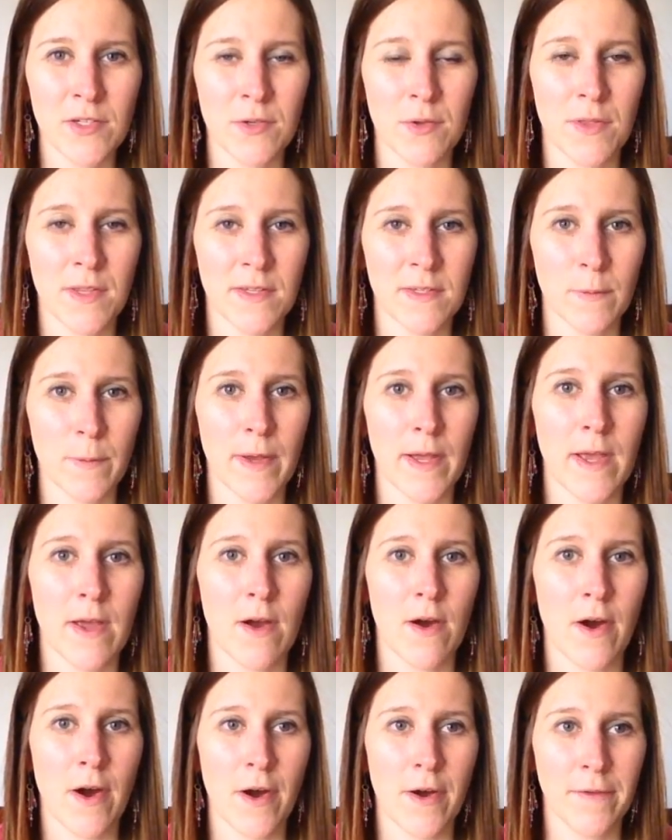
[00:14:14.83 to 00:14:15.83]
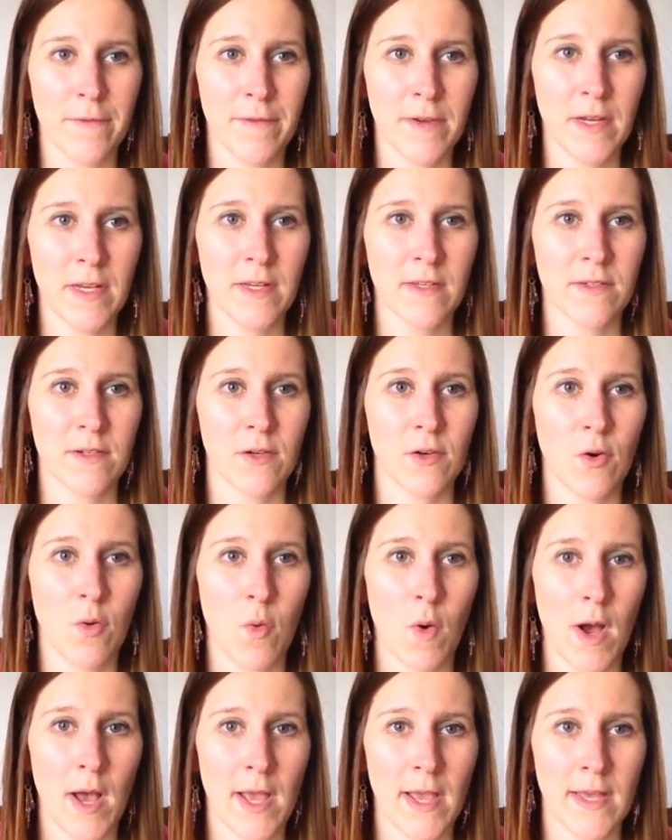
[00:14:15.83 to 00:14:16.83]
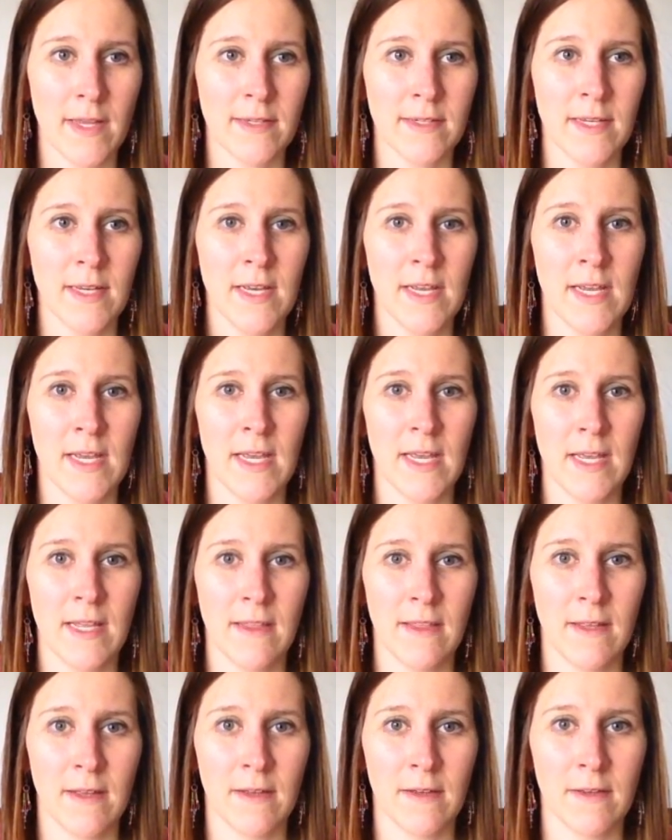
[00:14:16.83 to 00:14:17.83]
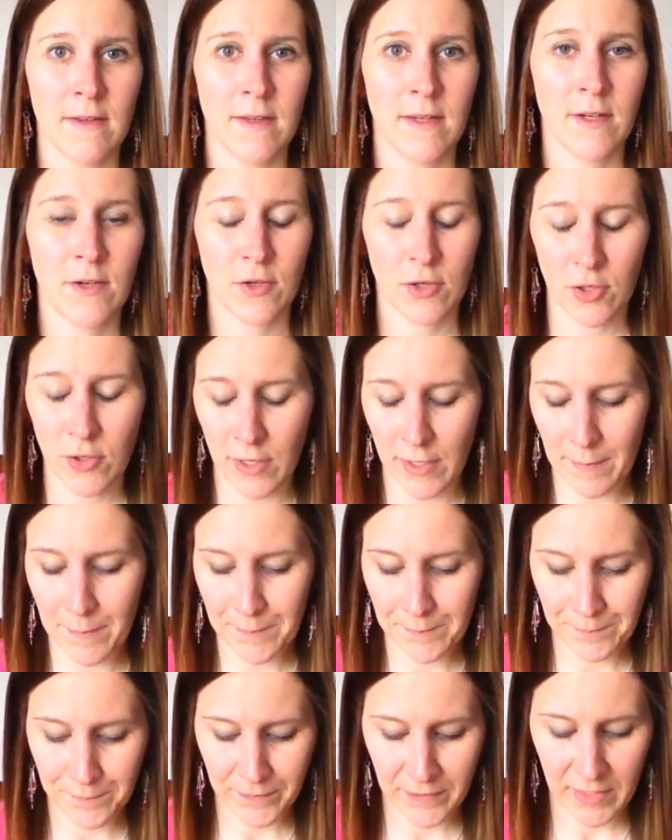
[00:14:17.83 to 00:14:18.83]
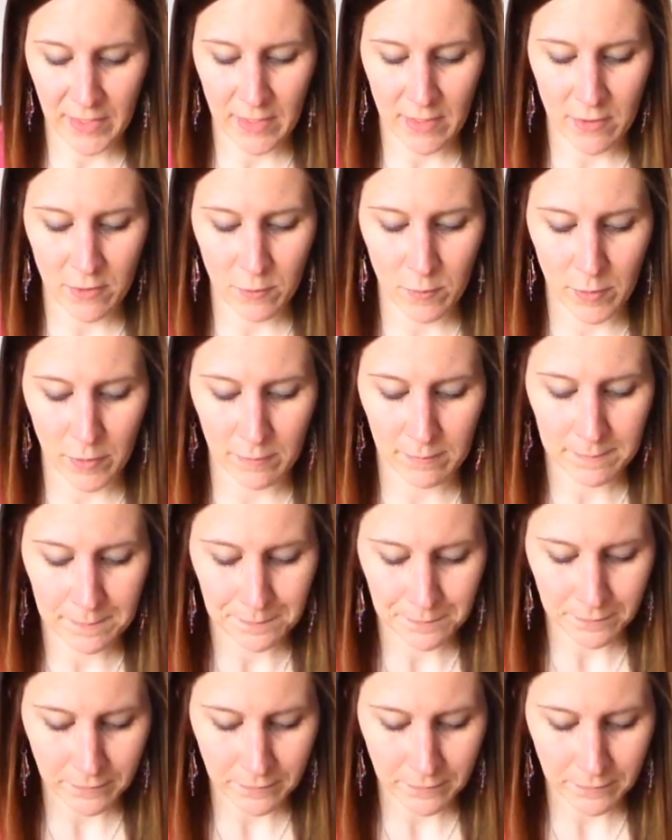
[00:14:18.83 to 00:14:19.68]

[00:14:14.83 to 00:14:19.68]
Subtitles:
So this way all feedings are quiet in her crib, in her room.